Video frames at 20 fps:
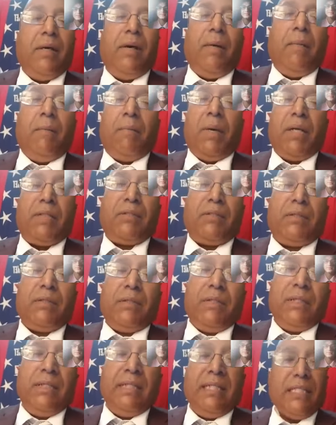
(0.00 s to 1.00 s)
But
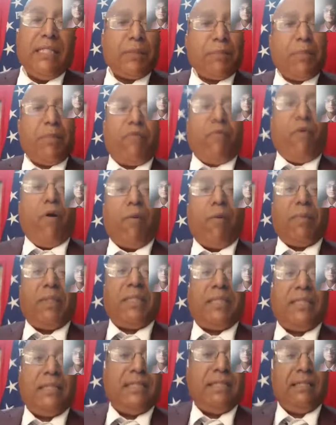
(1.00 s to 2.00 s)
this performance
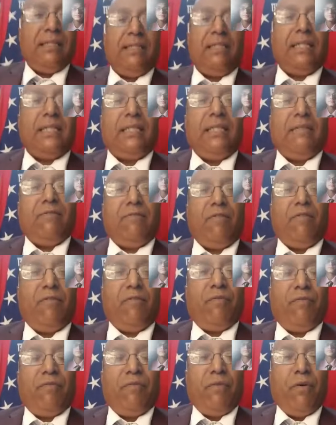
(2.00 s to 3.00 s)
is indicative
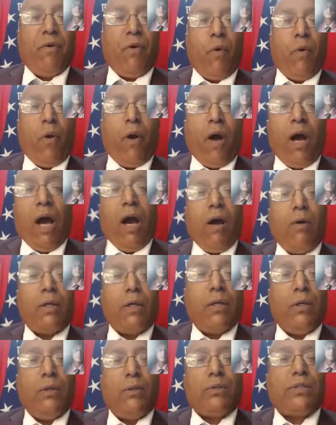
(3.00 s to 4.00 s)
of how
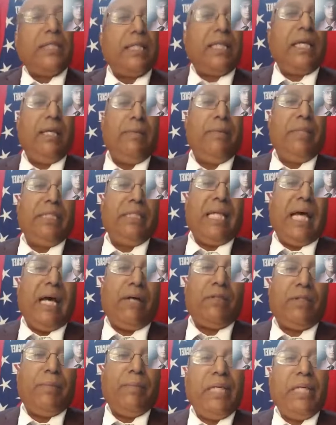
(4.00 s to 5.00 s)
close the game is now
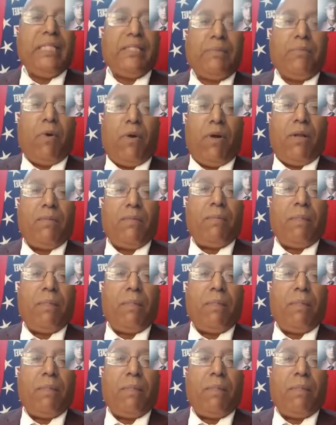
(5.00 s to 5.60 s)
to baseball,